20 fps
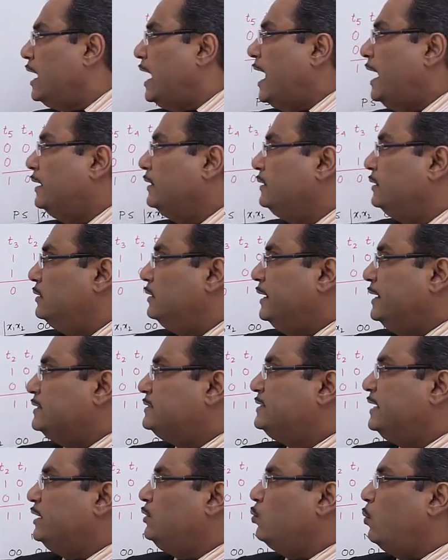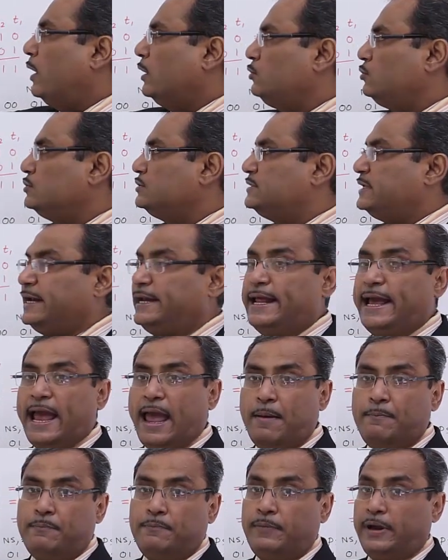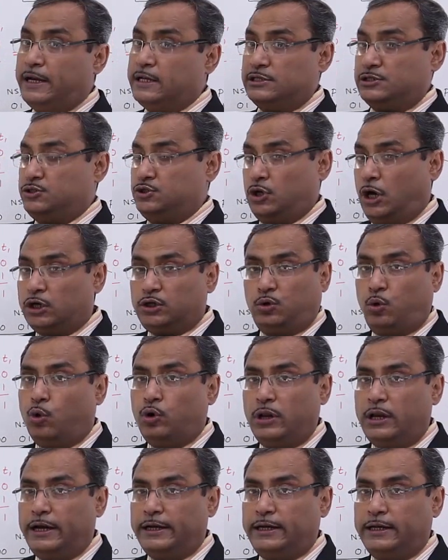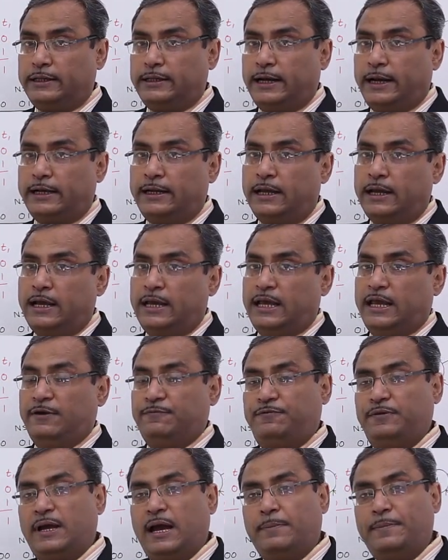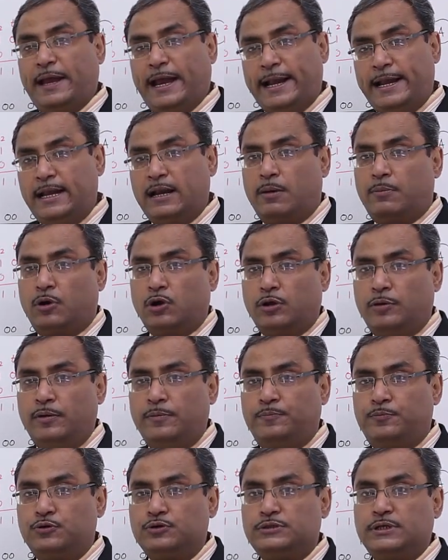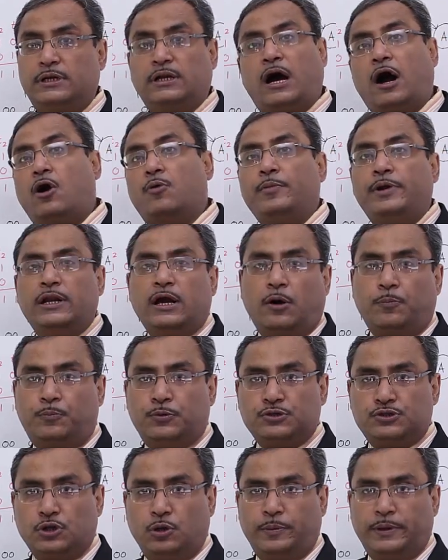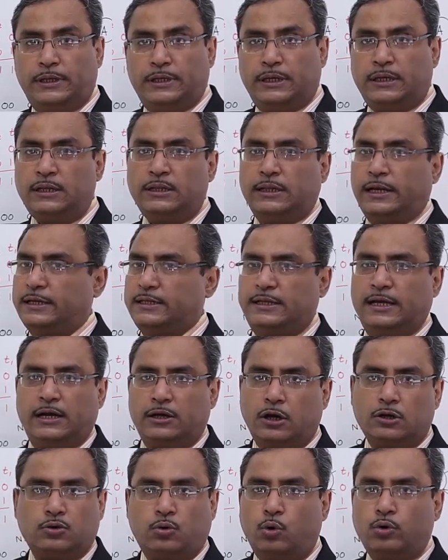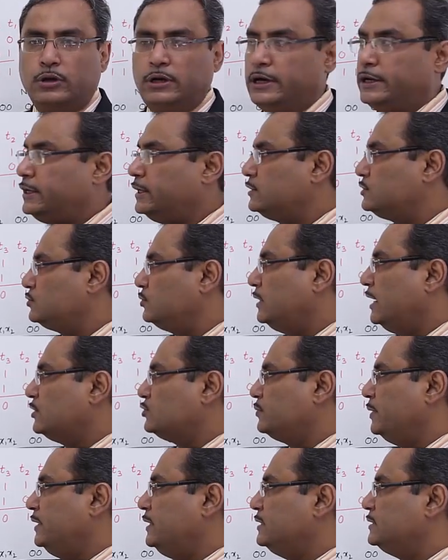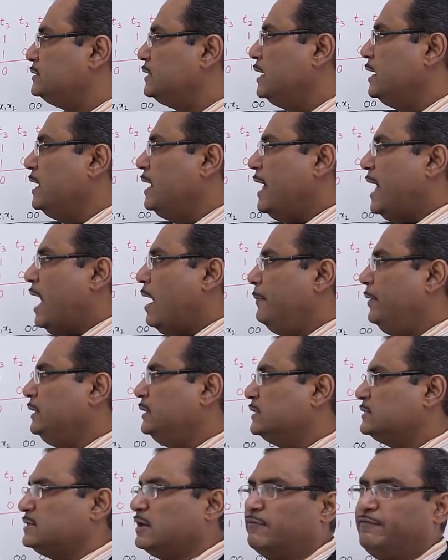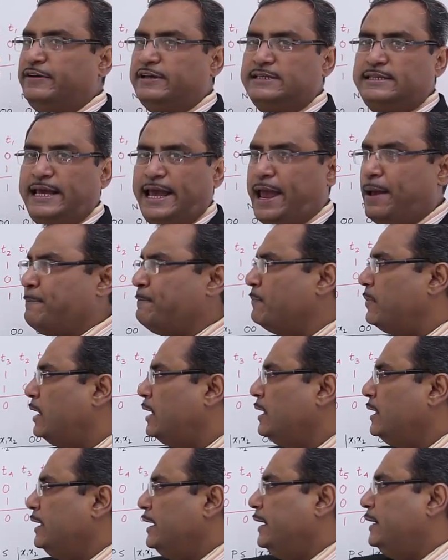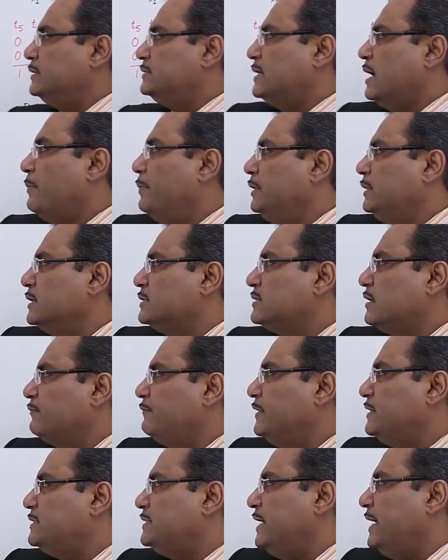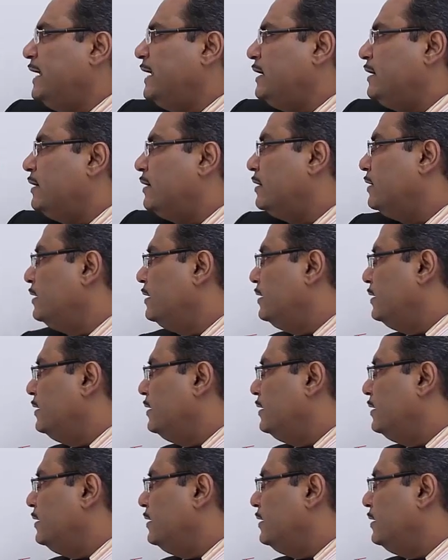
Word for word: and z1 to zm, it is not correlated that if we have n number of inputs then how many outputs will be there that they are not correlated. So, that is why it is having the suffix m, it is having the suffix n